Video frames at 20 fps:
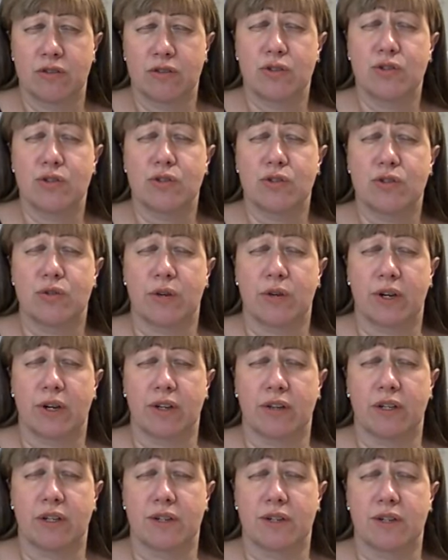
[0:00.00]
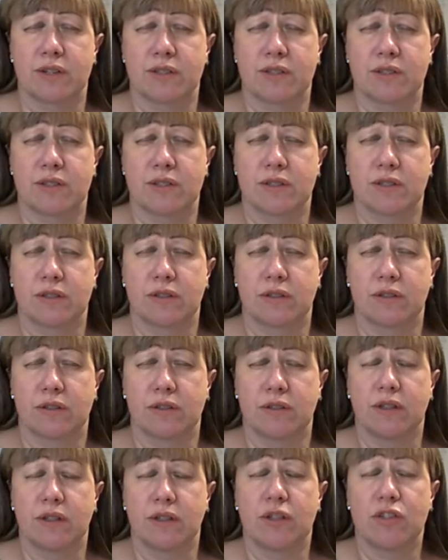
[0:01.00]
to strengthen us.
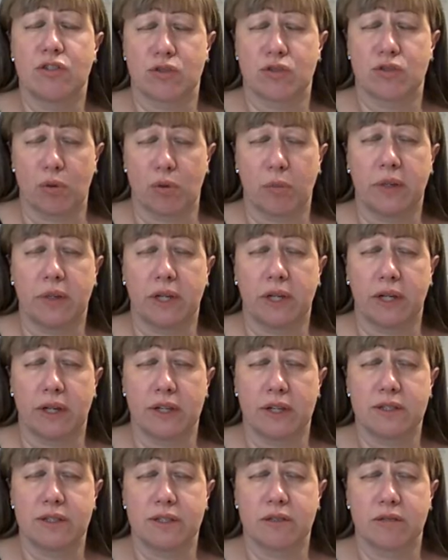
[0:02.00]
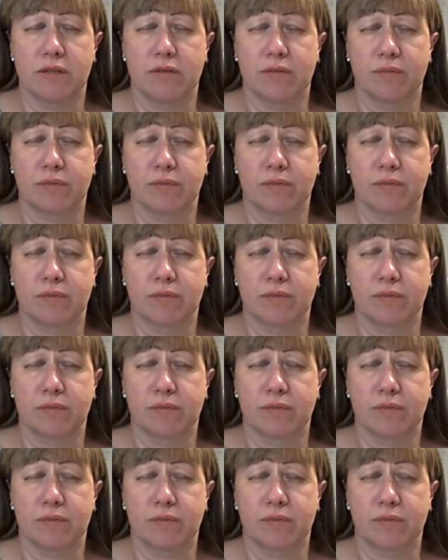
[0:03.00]
And so be it.